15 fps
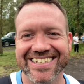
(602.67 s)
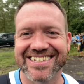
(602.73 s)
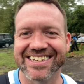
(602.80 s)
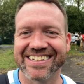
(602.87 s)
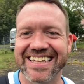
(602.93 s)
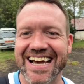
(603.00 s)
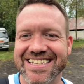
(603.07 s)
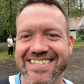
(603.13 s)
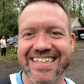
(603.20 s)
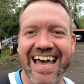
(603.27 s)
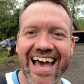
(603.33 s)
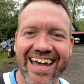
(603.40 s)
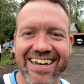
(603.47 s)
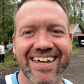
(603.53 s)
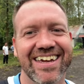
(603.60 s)
so that's
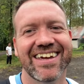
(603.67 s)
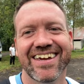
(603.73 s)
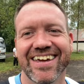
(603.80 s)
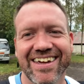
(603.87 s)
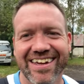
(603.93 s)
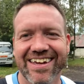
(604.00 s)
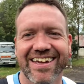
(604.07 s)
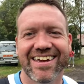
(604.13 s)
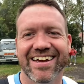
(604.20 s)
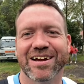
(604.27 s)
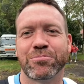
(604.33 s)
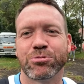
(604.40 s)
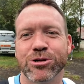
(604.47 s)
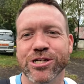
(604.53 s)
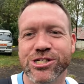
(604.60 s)
that.
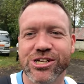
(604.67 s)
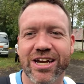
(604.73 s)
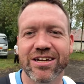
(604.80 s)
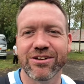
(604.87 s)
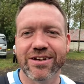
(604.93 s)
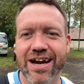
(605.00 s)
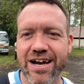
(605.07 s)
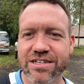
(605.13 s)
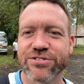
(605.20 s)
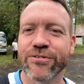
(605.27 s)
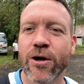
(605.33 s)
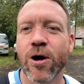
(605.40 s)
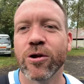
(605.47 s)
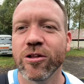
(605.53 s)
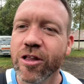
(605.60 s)
Appreciate you guys
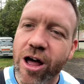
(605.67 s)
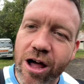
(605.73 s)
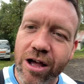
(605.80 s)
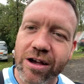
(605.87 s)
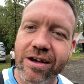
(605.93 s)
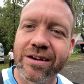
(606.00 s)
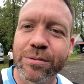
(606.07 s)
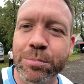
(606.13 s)
following along.